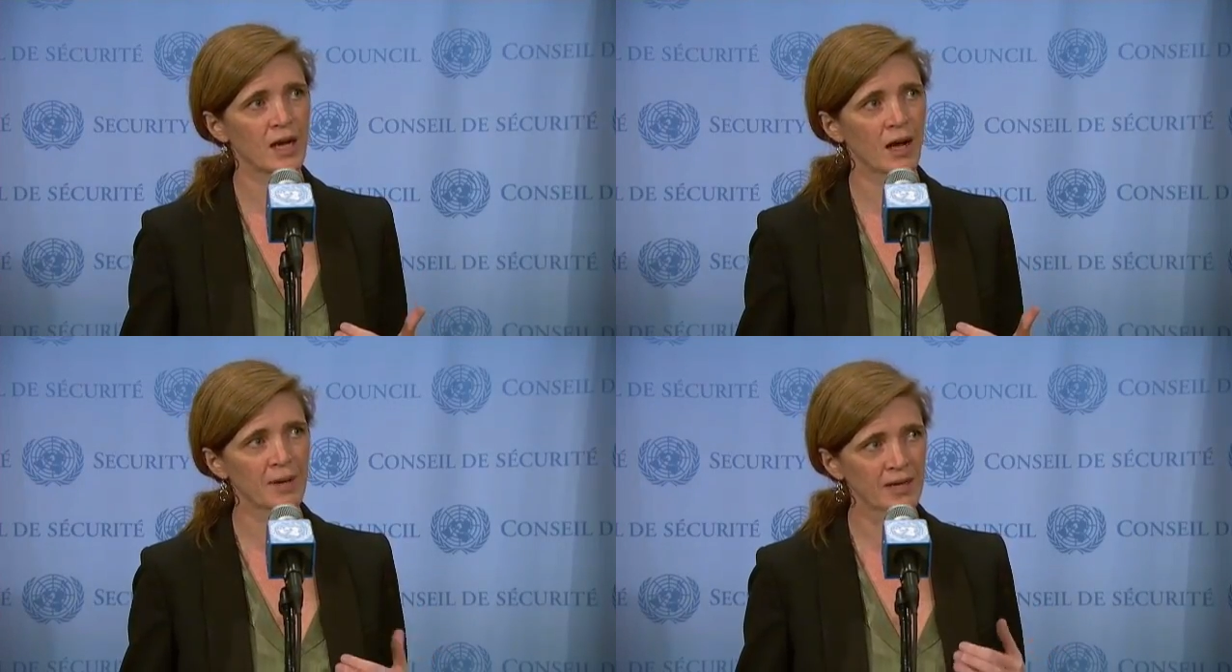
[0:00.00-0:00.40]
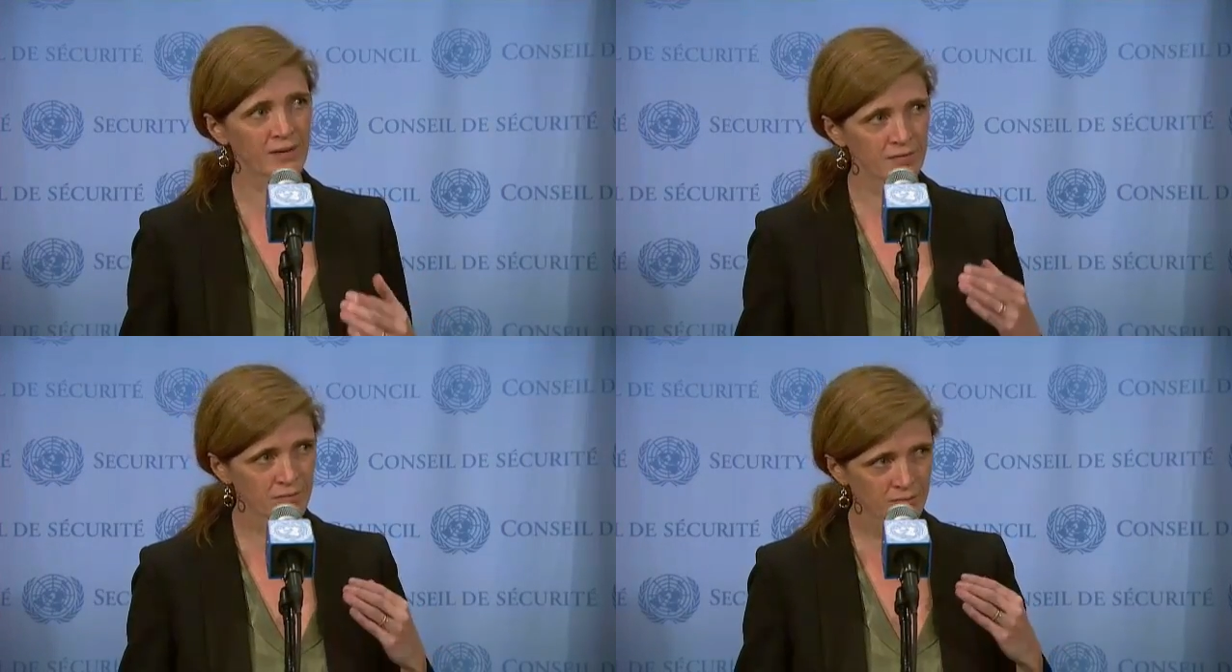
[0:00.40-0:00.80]
I
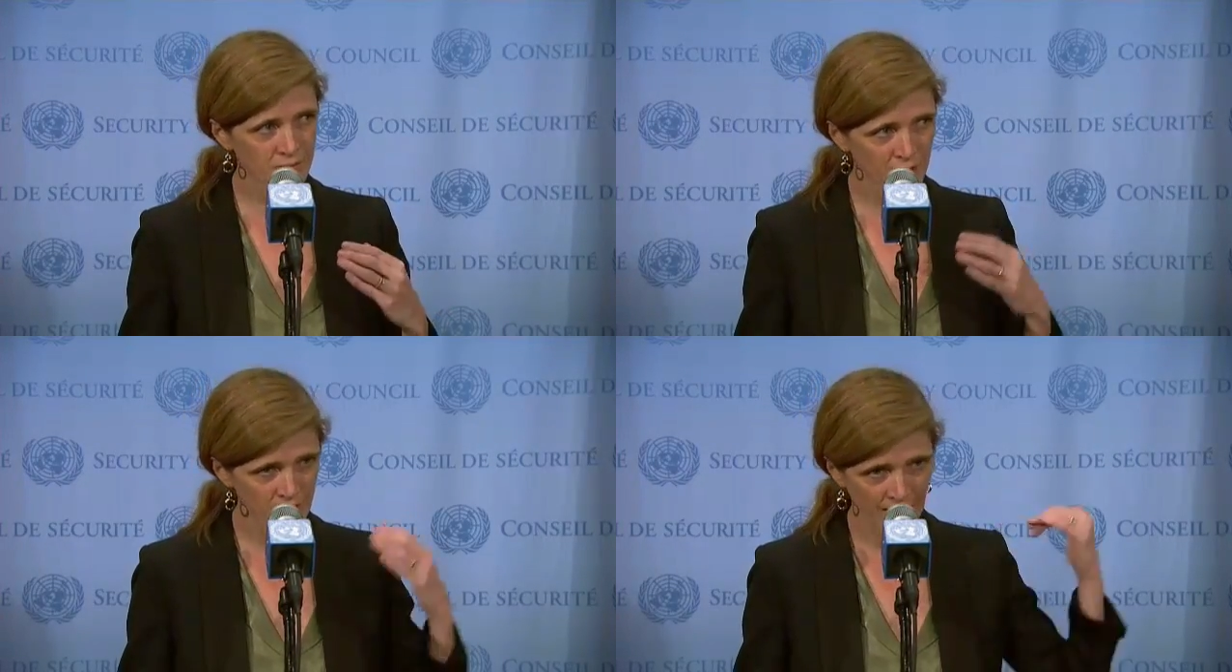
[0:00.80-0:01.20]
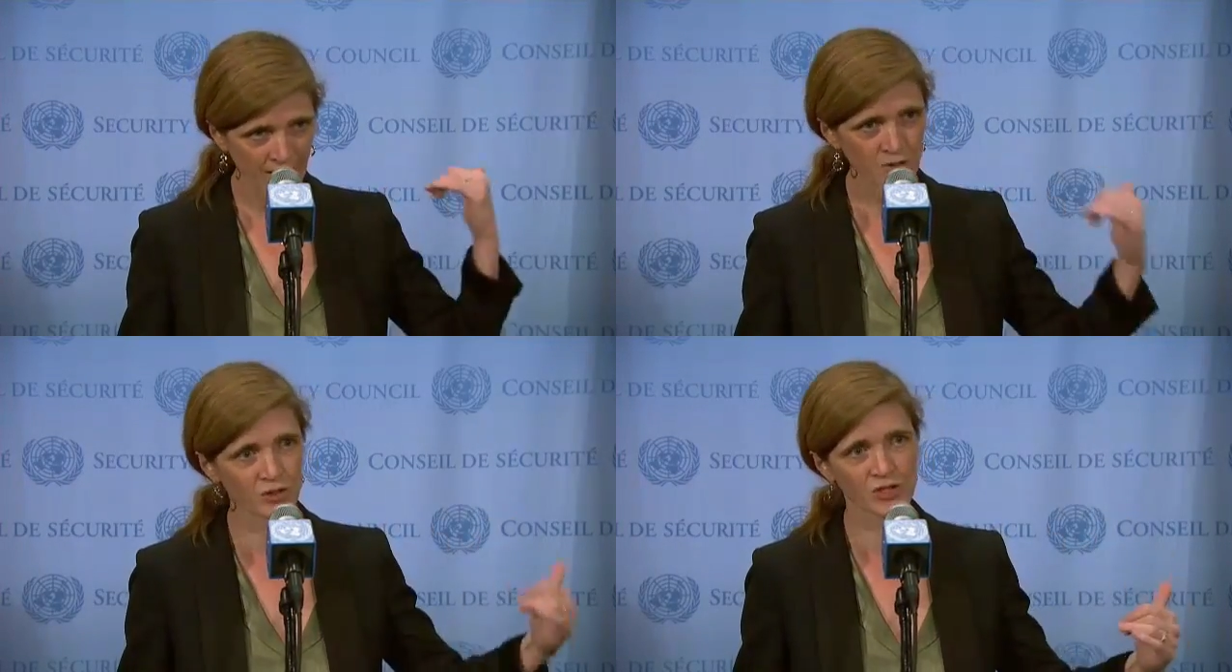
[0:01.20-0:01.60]
mean, the
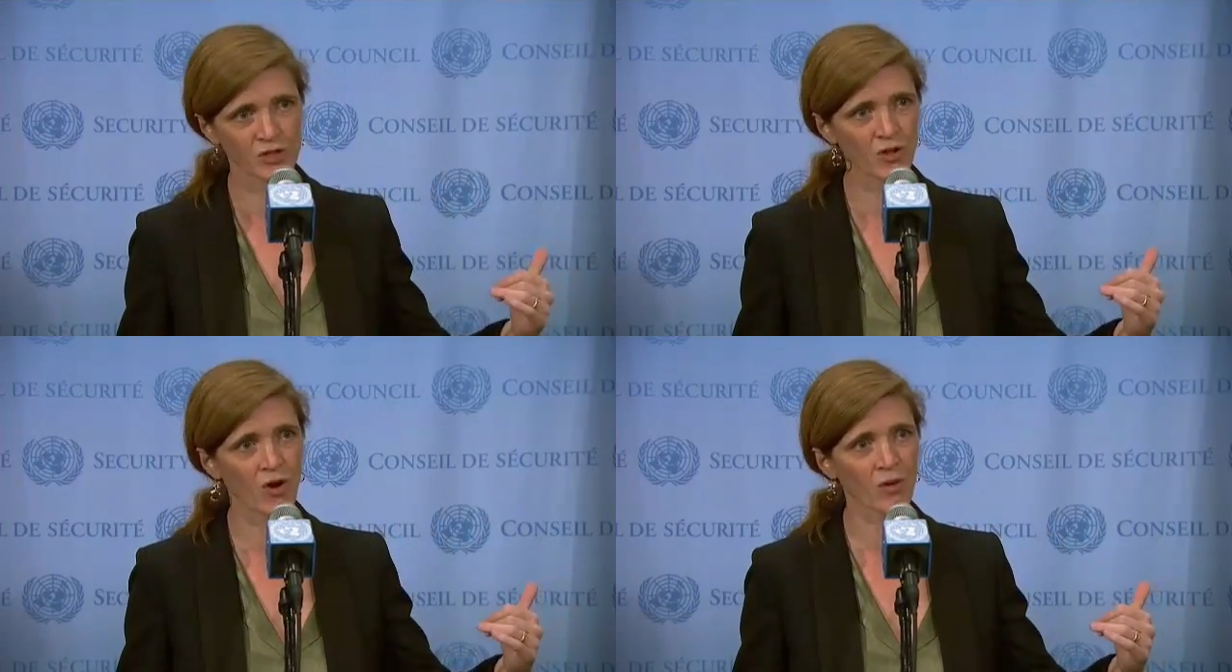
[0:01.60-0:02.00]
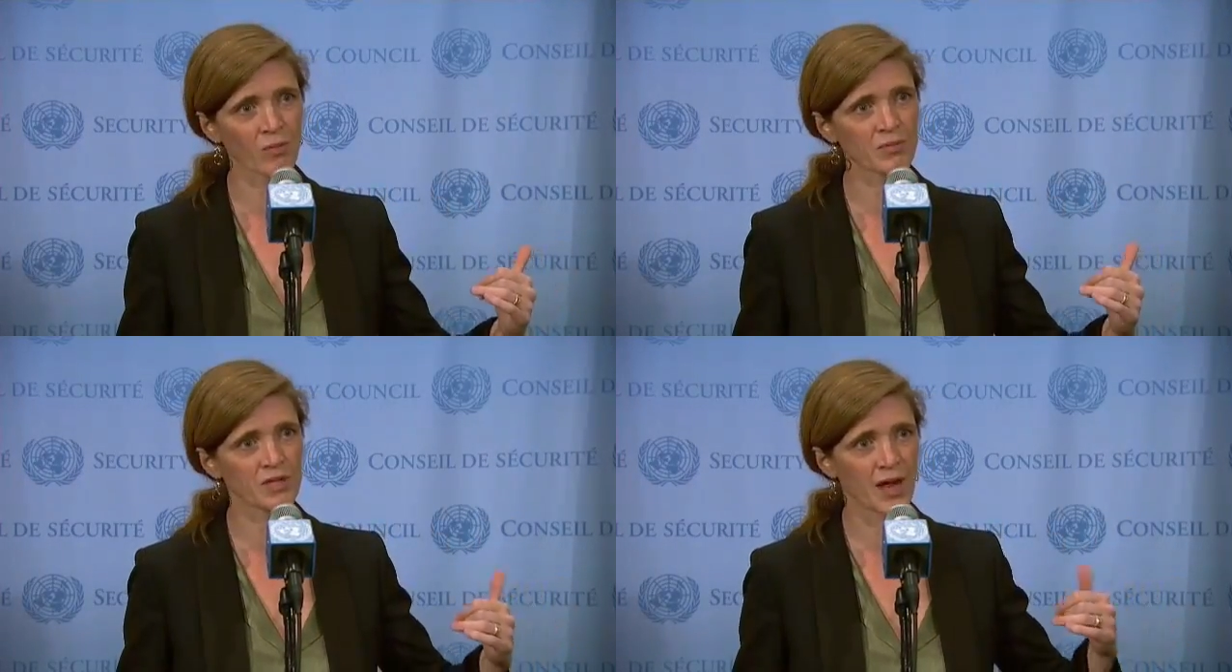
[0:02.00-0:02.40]
Council is
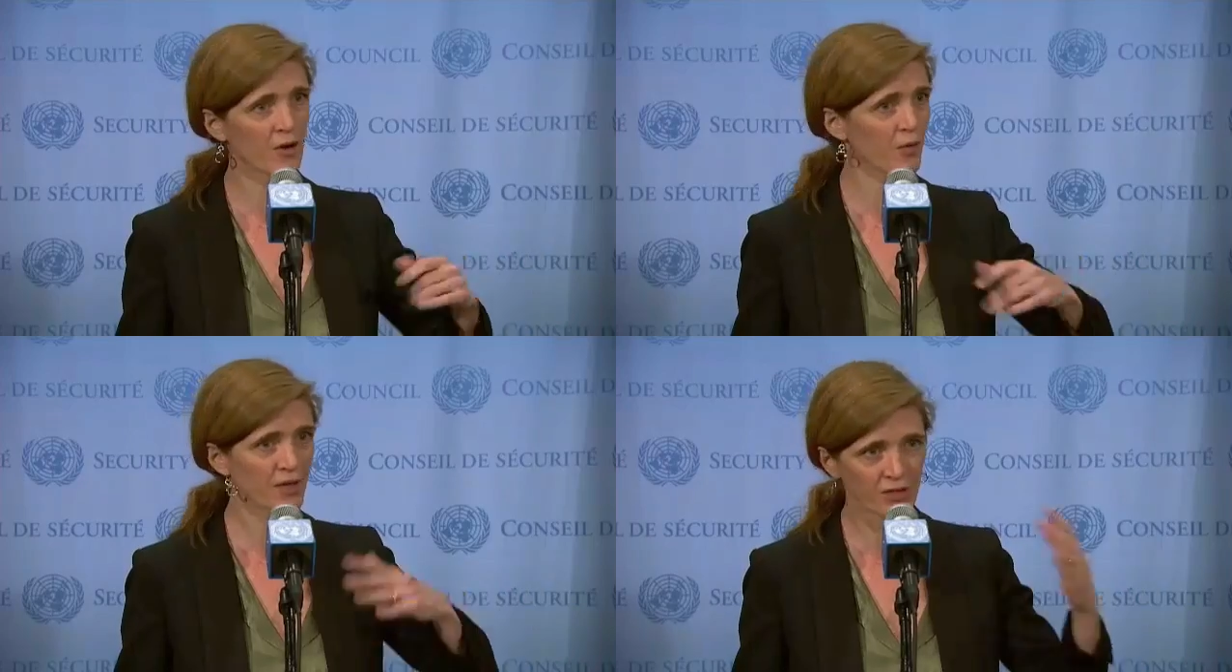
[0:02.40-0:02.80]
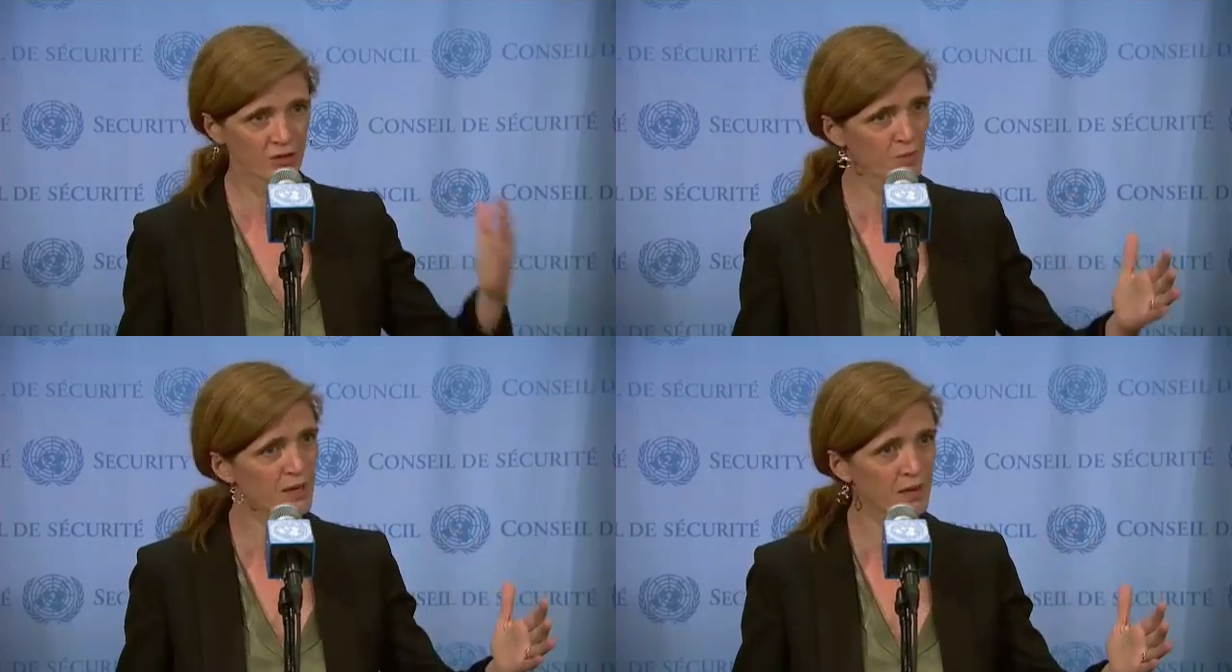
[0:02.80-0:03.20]
alarmed. I don't think
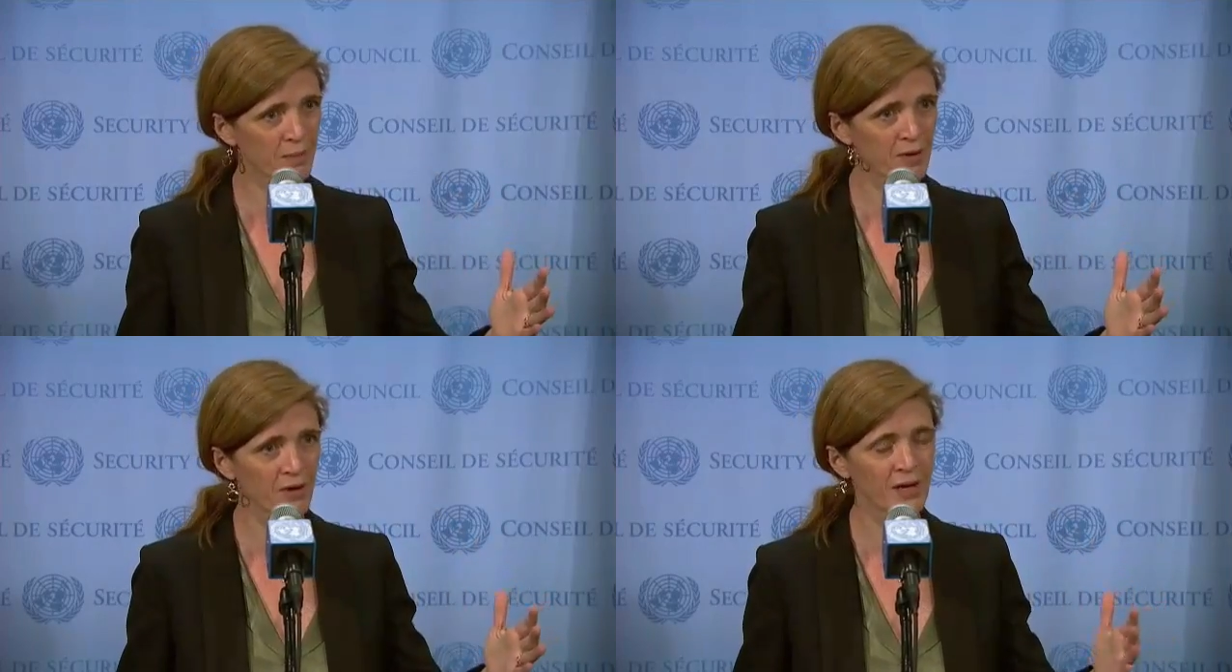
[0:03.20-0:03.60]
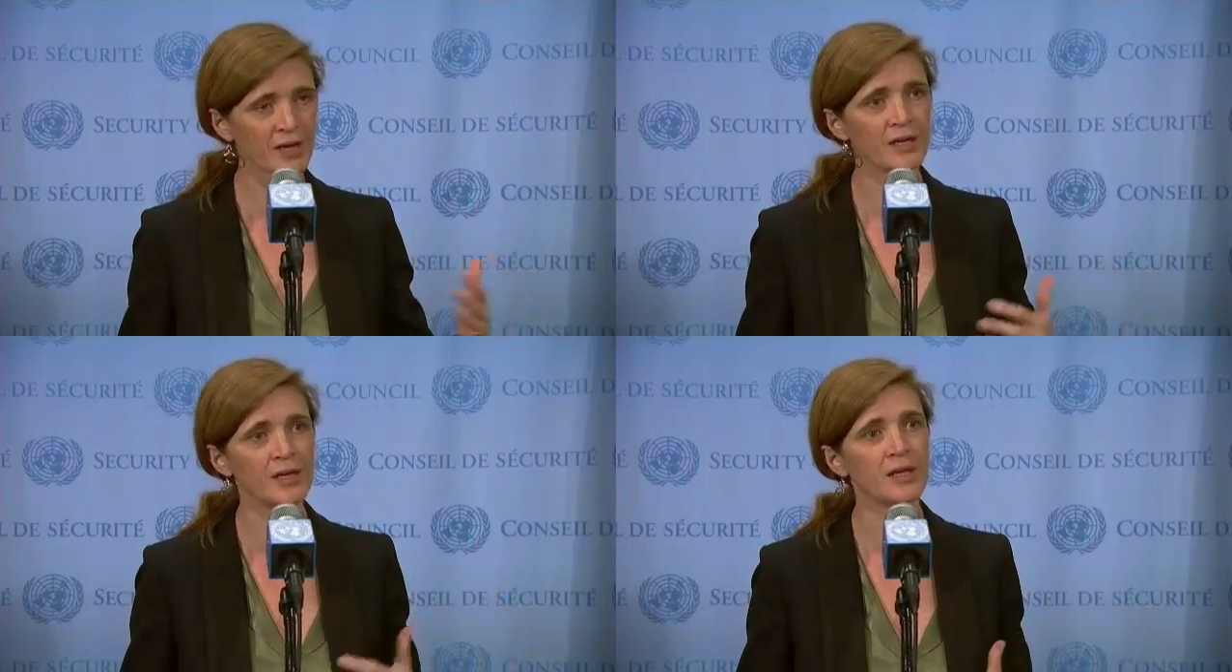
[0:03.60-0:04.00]
there's been a
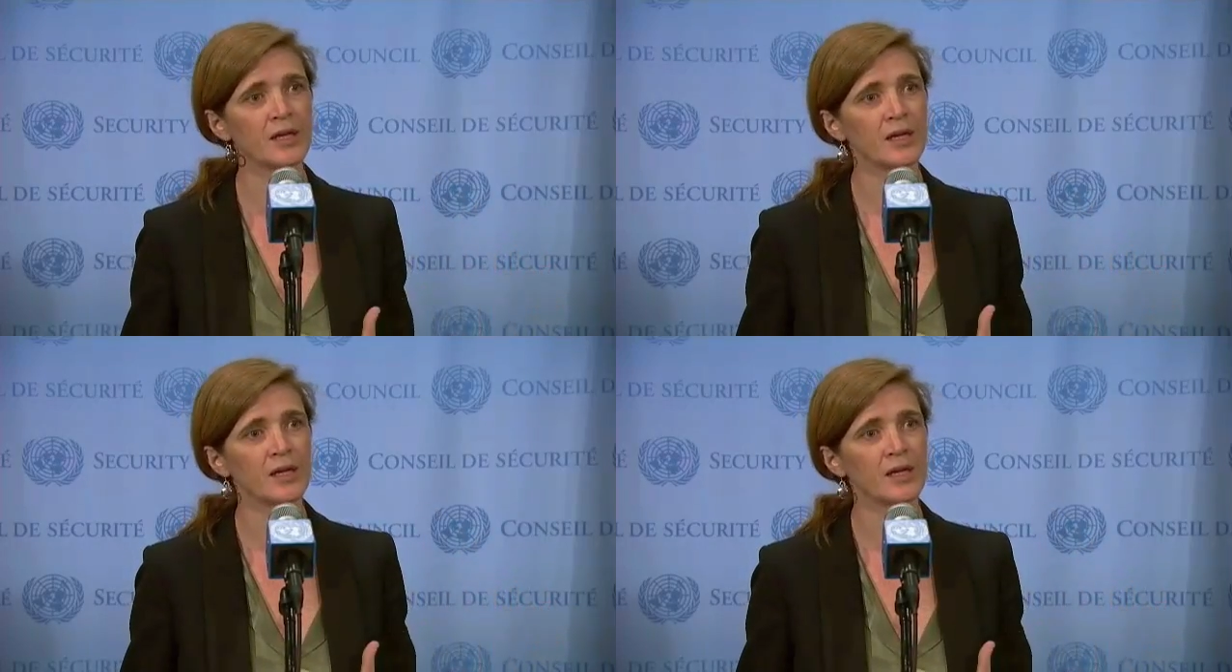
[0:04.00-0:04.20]
period,